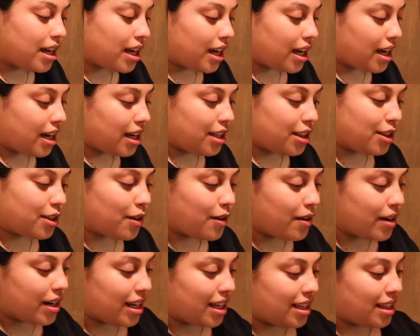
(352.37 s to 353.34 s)
and throw
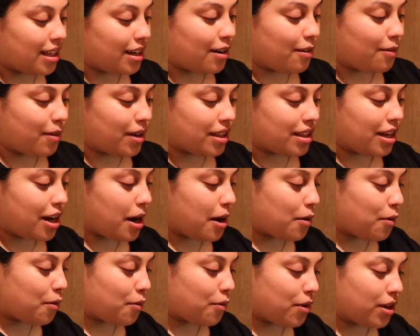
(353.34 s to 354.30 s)
it in there with
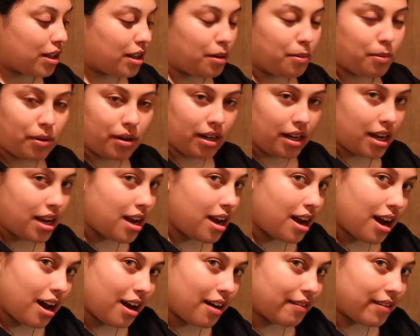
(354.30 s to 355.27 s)
our really pretty
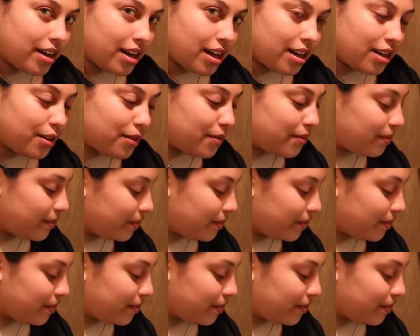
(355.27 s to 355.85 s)
avocado.